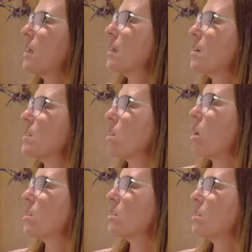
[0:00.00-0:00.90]
There is
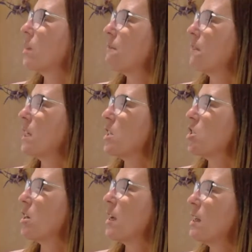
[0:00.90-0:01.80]
also a
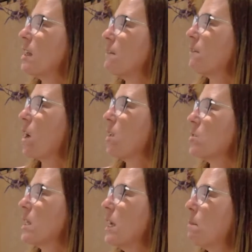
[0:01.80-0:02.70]
fish that
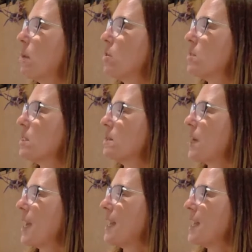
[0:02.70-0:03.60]
follows hippos
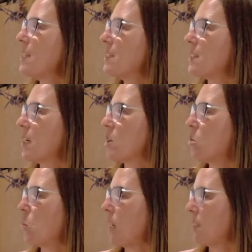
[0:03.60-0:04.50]
and eats their
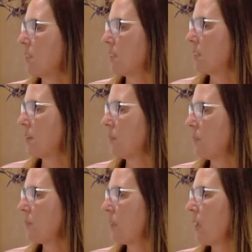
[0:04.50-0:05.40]
waste.
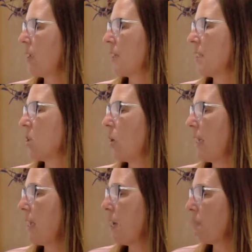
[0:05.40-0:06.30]
So
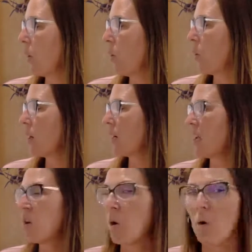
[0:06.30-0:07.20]
a hippo
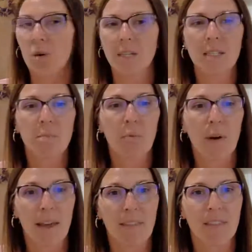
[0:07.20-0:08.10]
can hold its
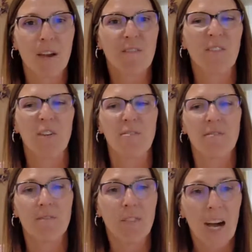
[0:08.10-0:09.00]
breath for
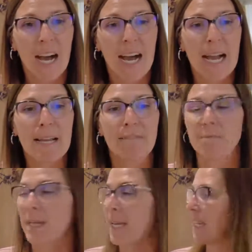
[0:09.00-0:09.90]
5
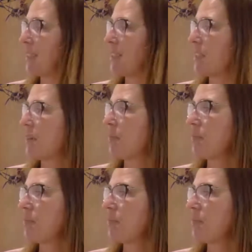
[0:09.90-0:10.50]
minutes.